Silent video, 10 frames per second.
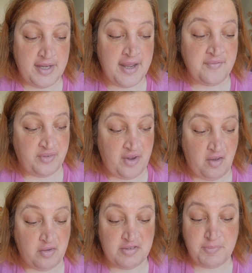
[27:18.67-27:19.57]
and
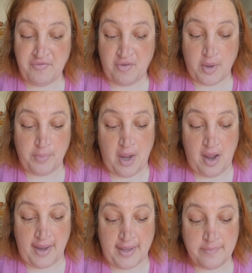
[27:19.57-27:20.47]
flows before
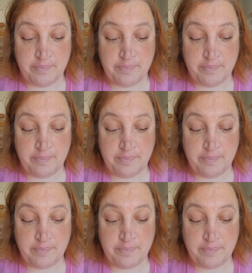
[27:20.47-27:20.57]
applying.